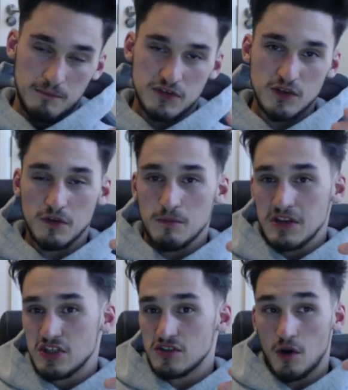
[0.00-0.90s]
Some
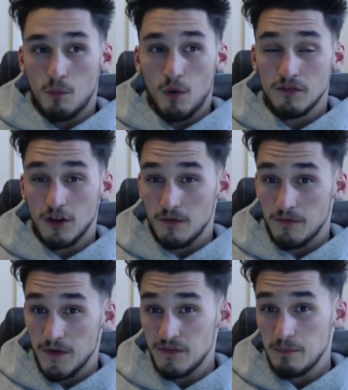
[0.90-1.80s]
commissions are
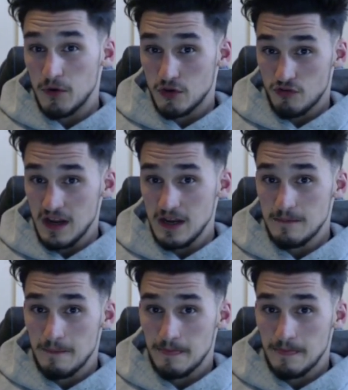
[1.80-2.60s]
$1.50 per trade,